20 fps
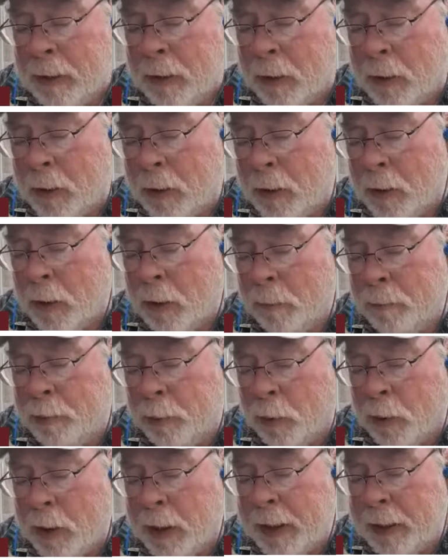Oh
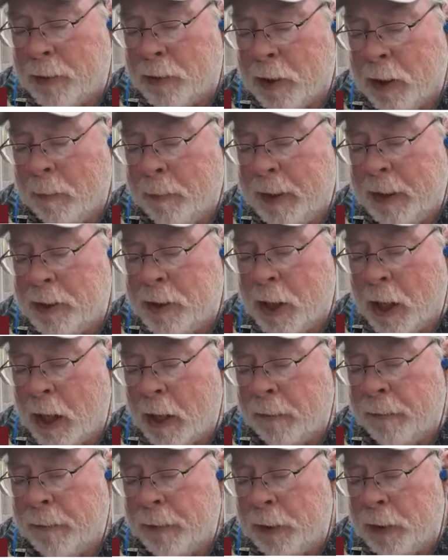boy, it's going to be
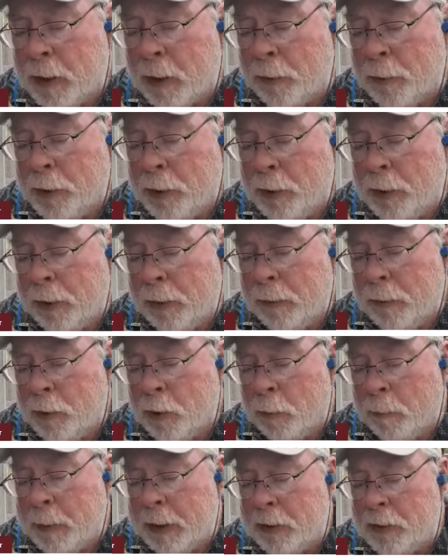tough. You know,
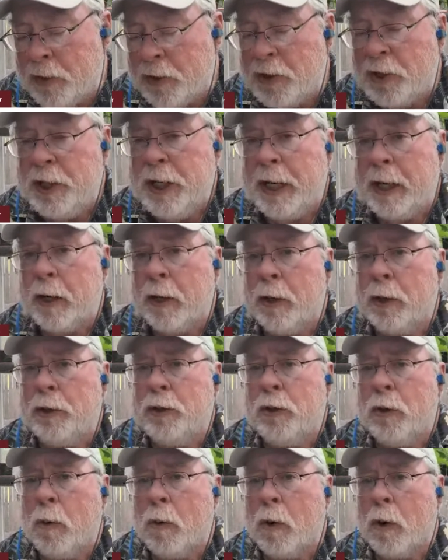you'll be
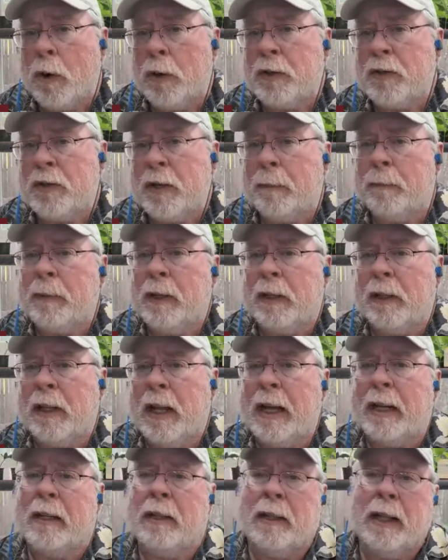steered towards something
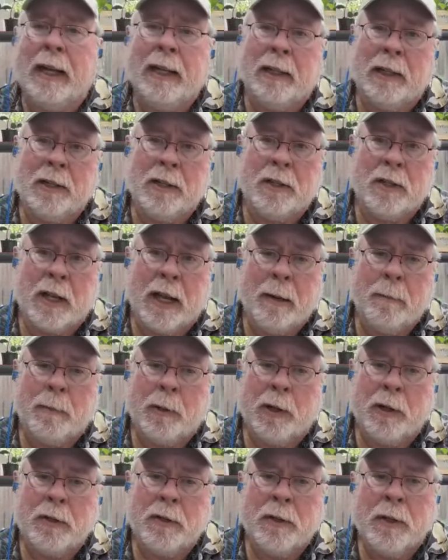like Leyland
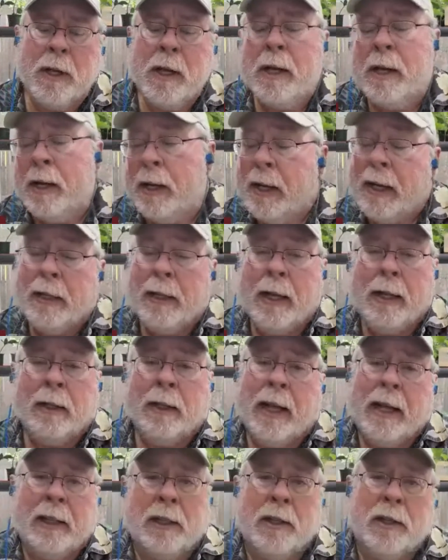cypress and,
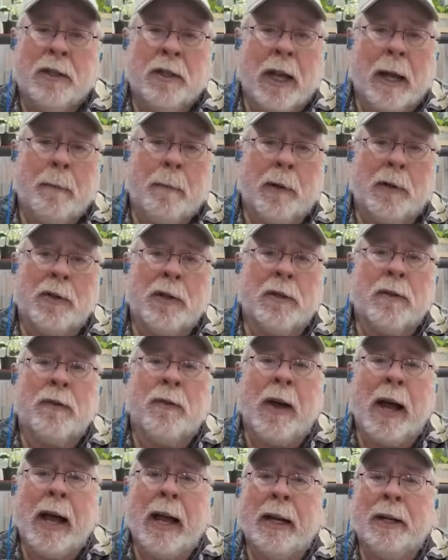and Leyland Cypress is
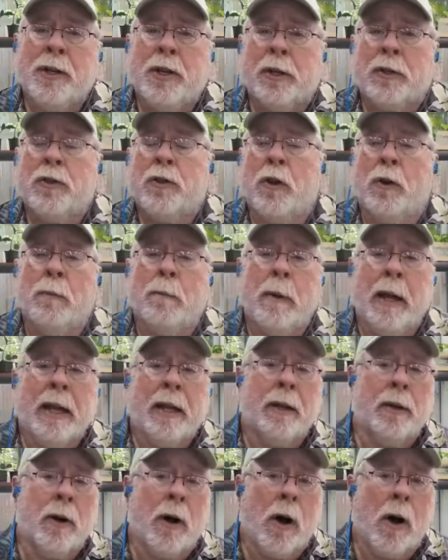fine. Just don't
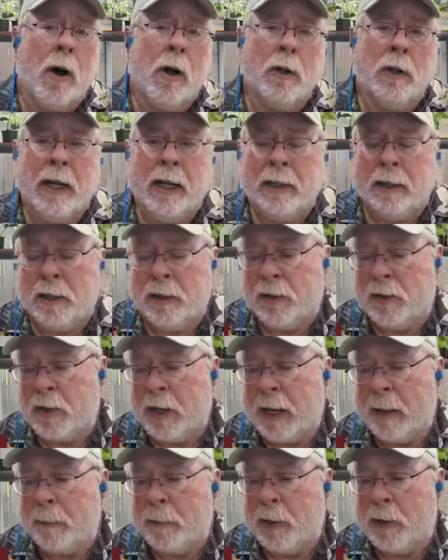make it all Leyland
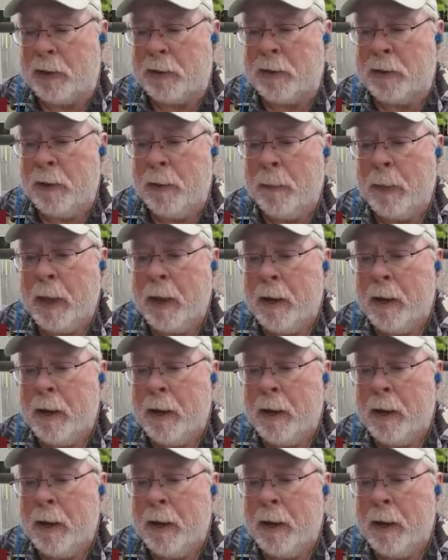Cypress.